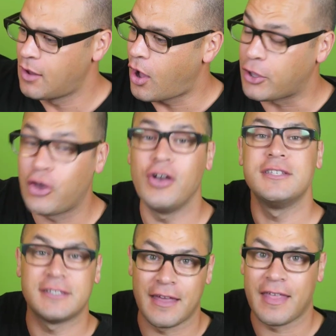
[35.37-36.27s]
I could
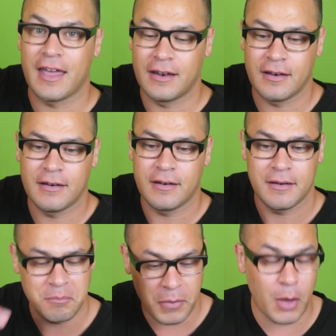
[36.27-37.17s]
say that,
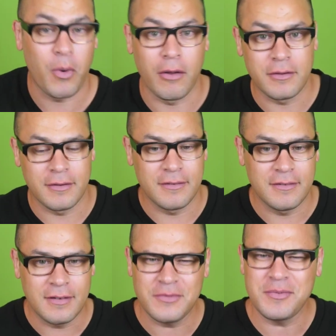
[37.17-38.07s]
but I won't.
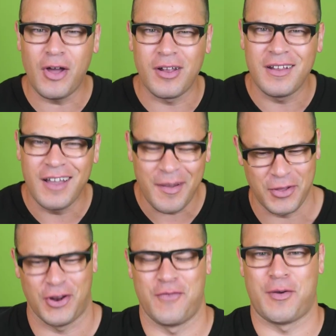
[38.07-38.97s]
Because I'm
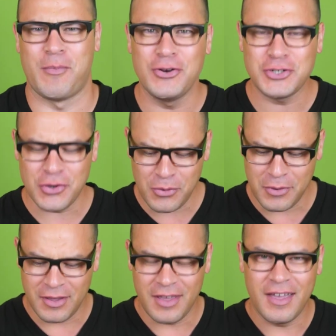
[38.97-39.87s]
not over emotional.
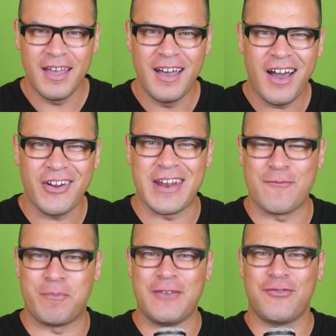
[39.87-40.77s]
I don't
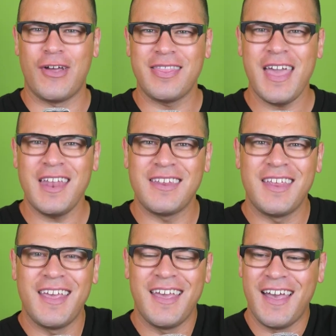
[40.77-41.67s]
have beef like that.
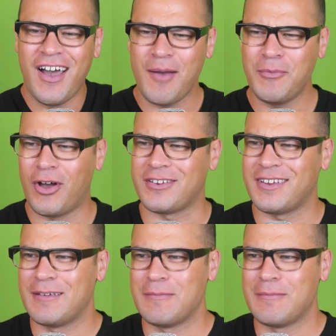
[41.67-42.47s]
I'm not,